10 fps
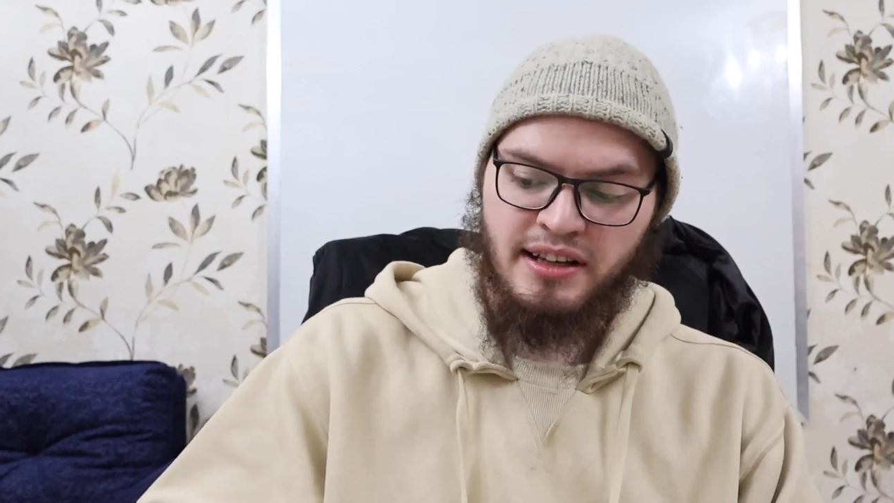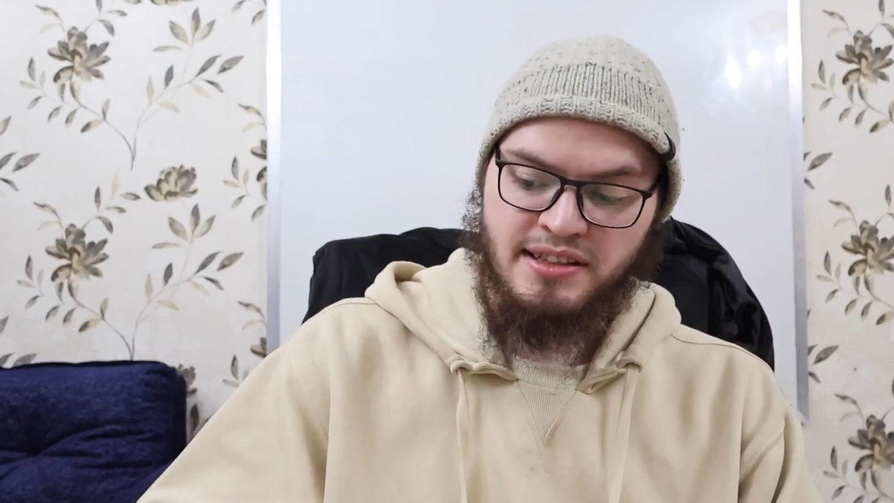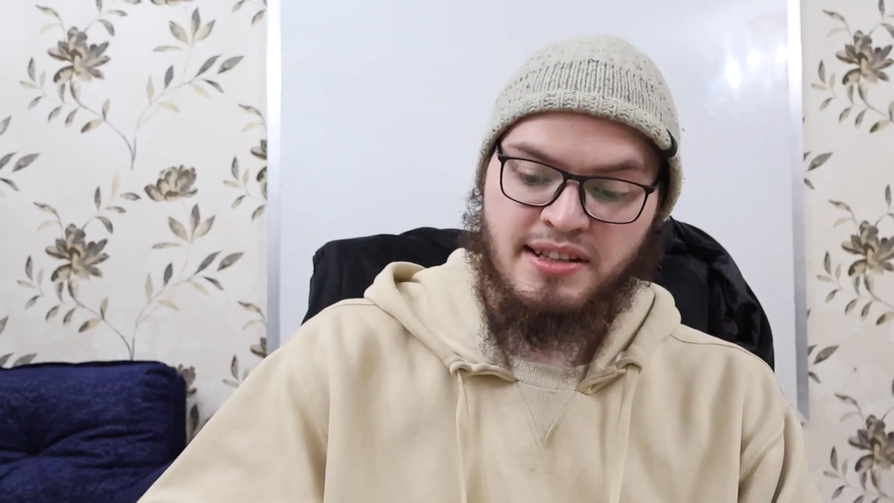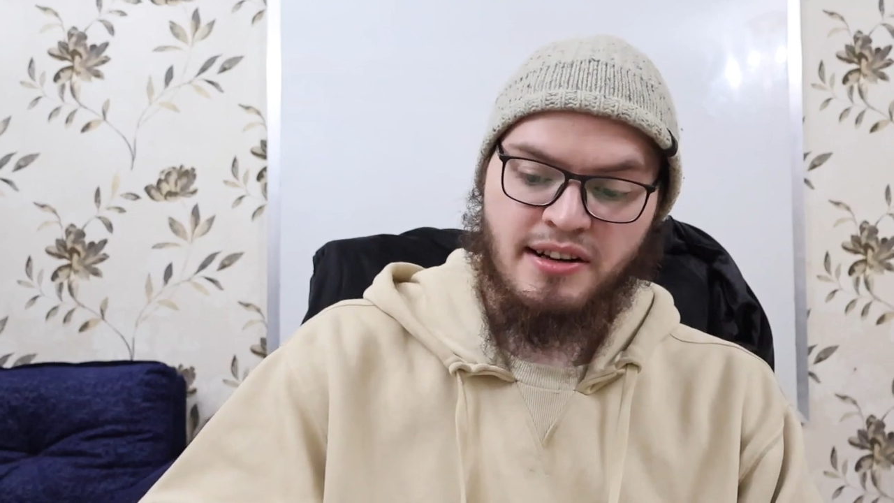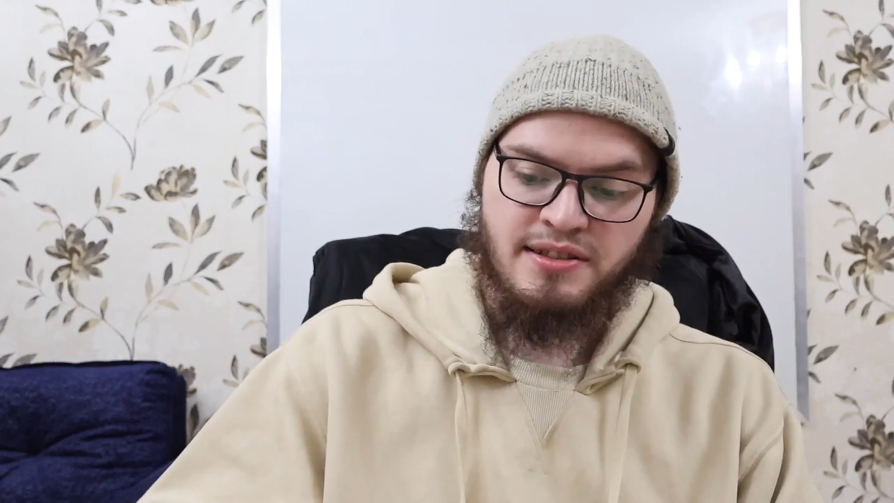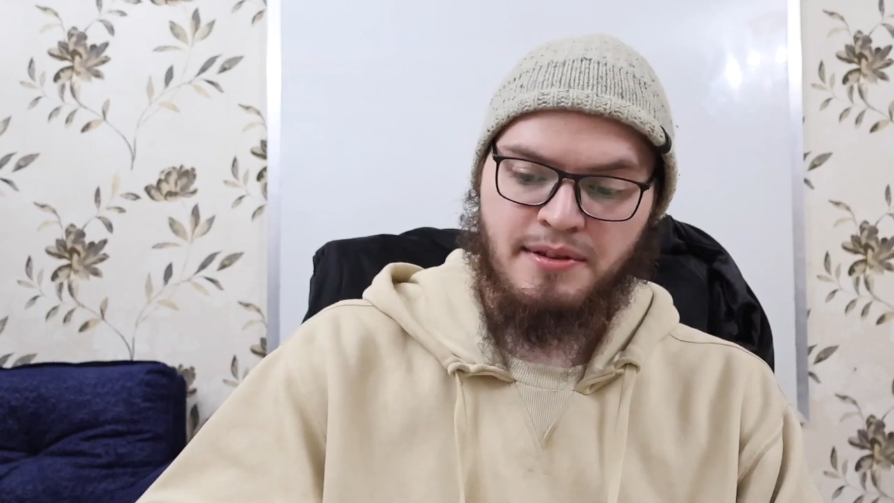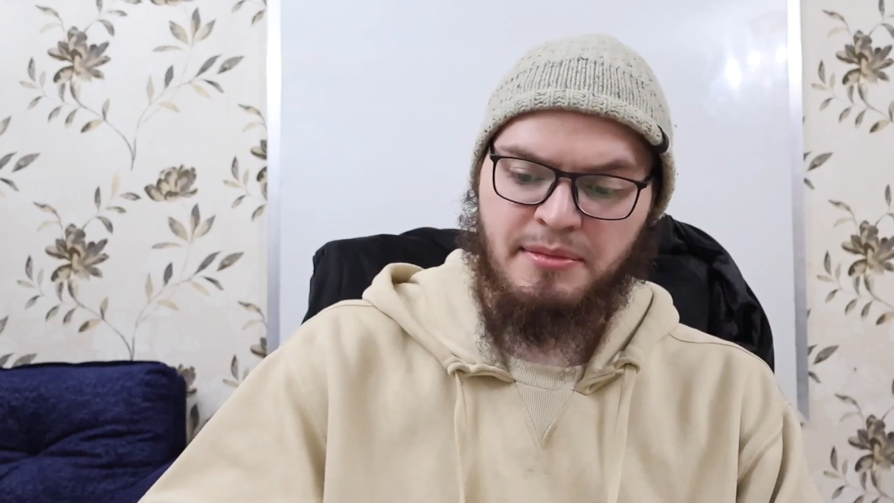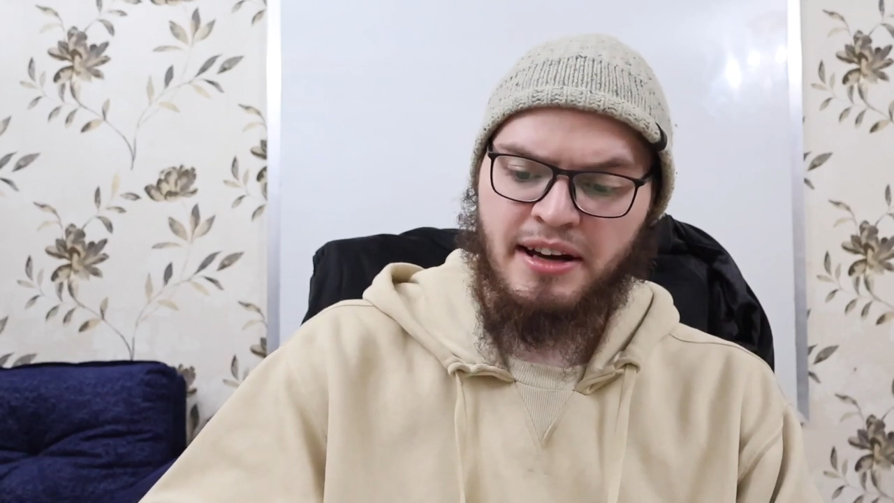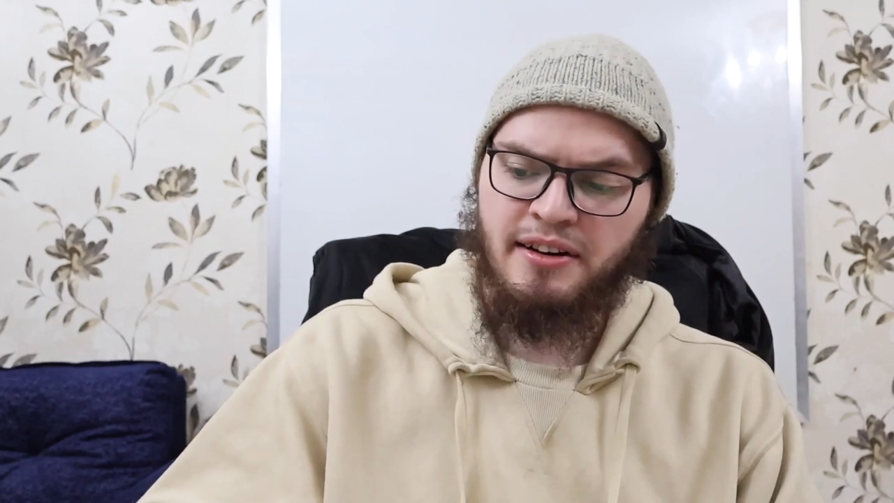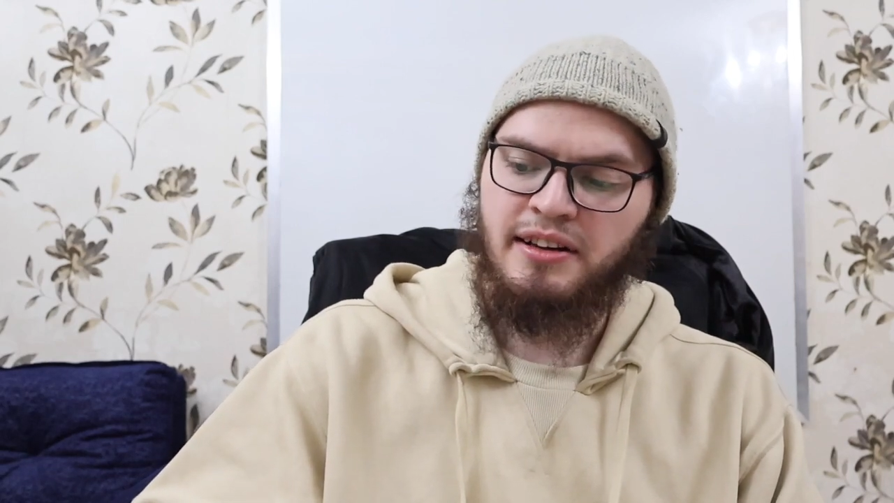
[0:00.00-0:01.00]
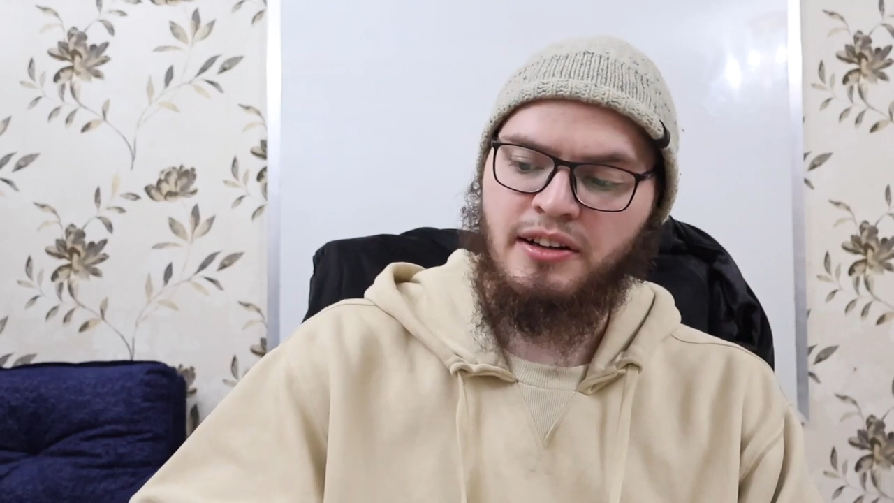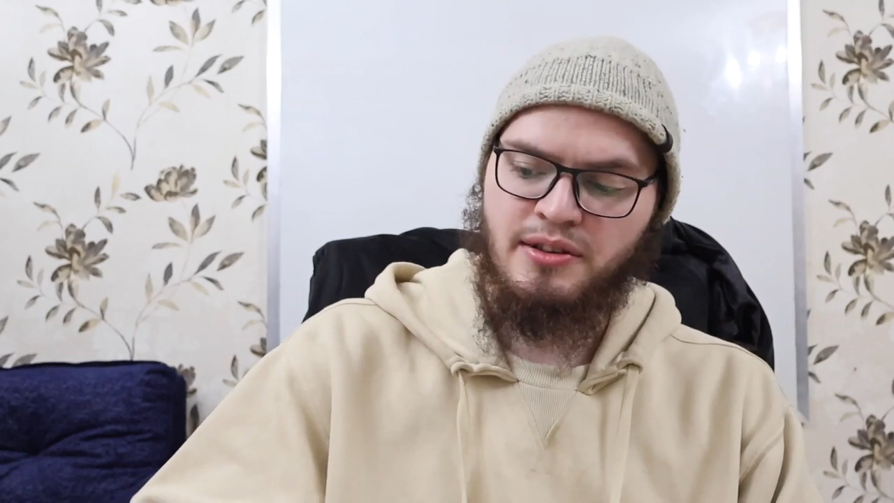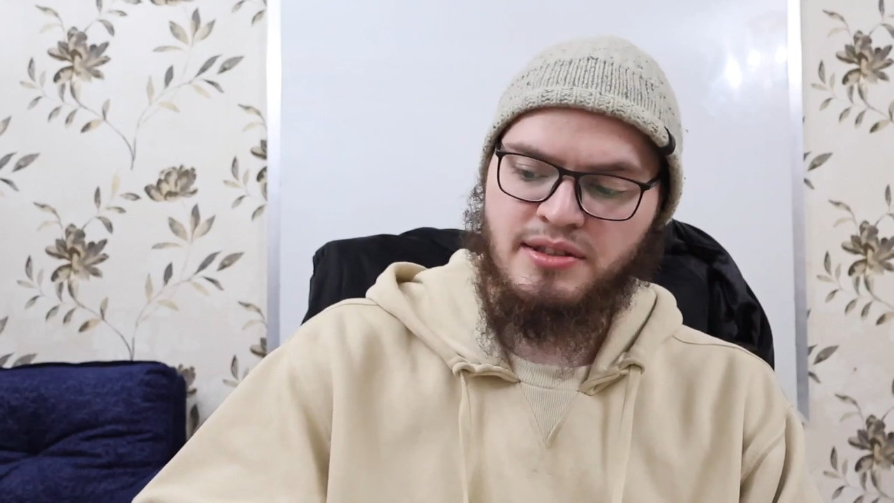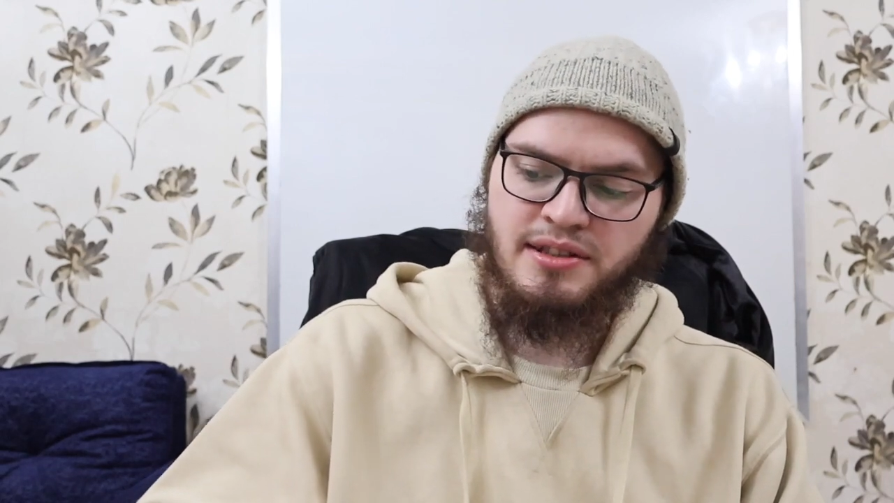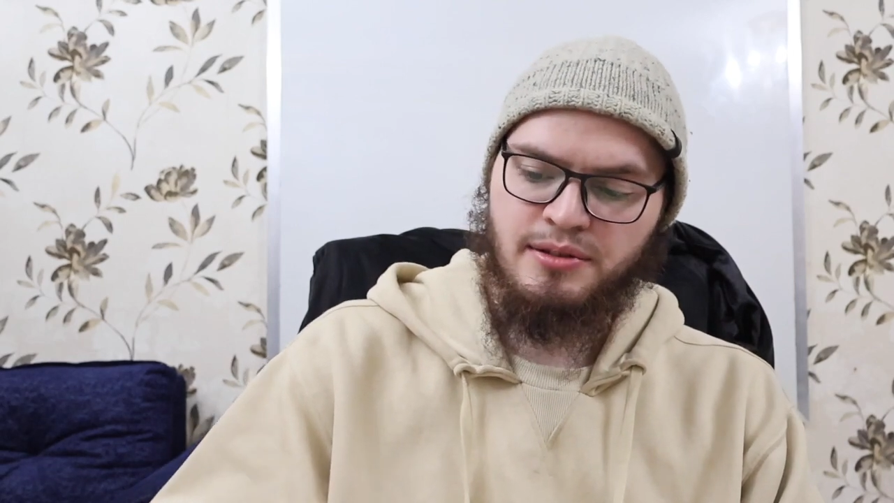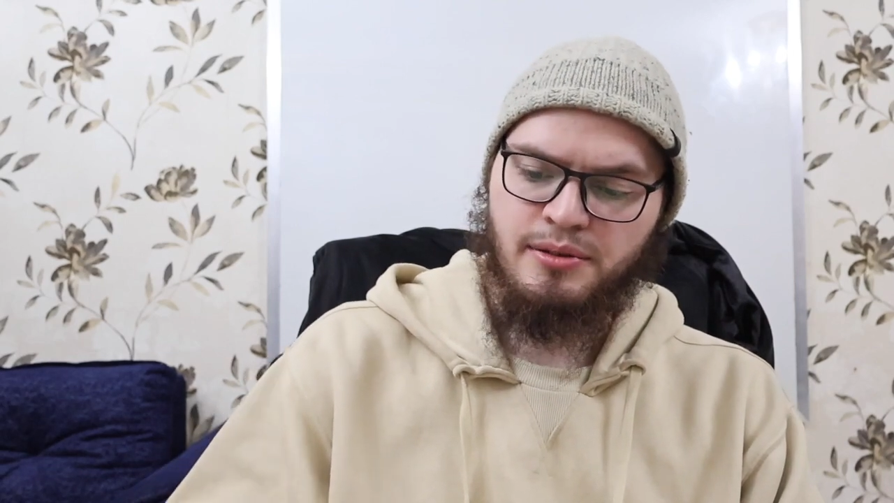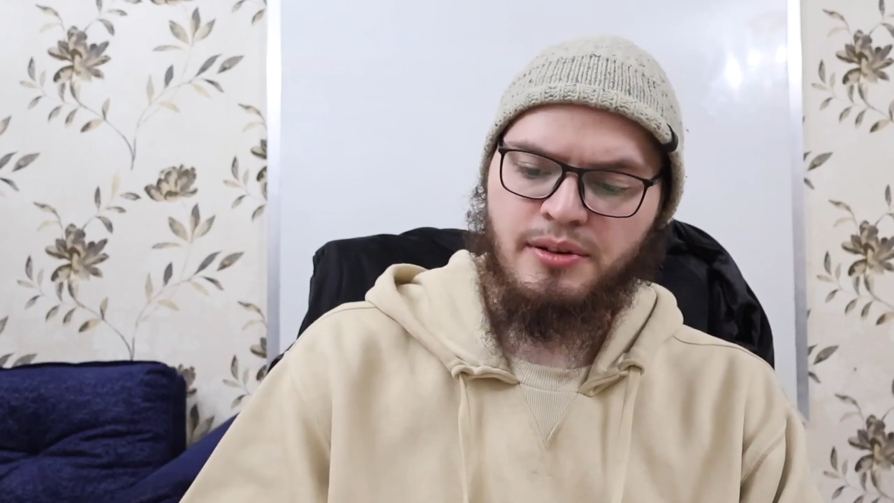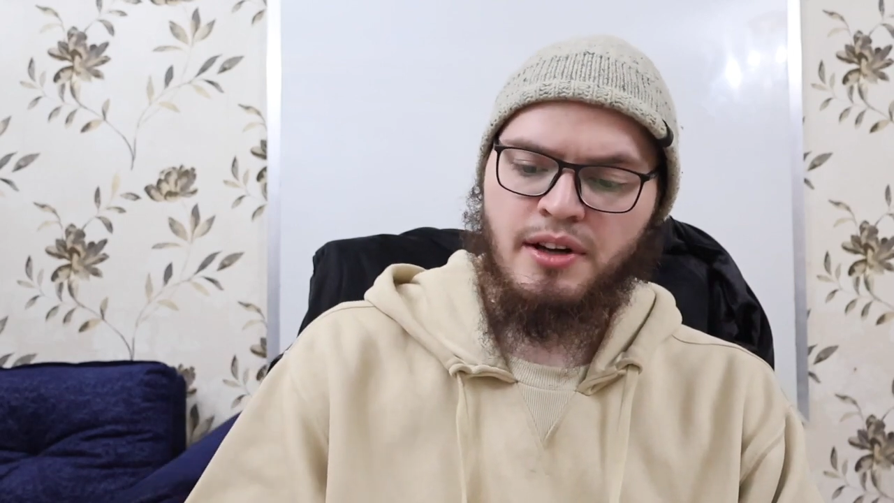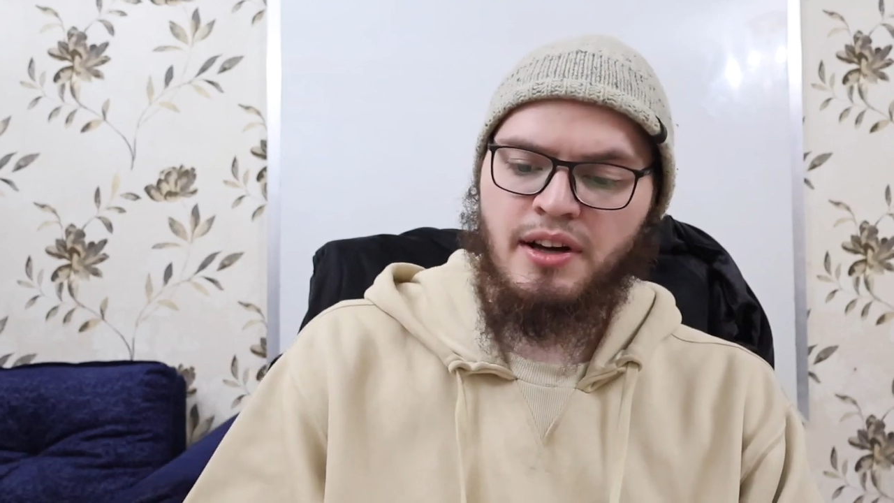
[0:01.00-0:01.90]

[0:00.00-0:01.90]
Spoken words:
it starts from there and goes to